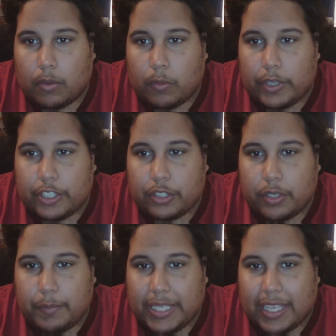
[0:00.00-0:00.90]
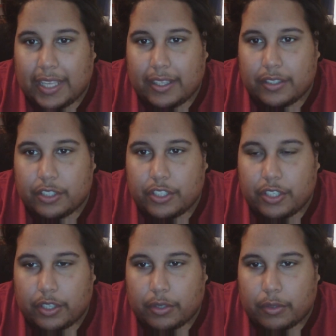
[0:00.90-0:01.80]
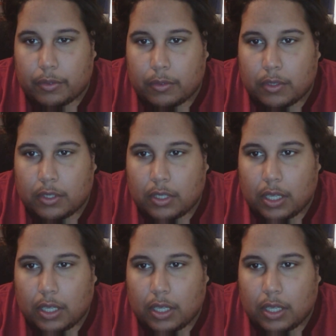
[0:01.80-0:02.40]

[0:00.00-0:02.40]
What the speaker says: we should begin to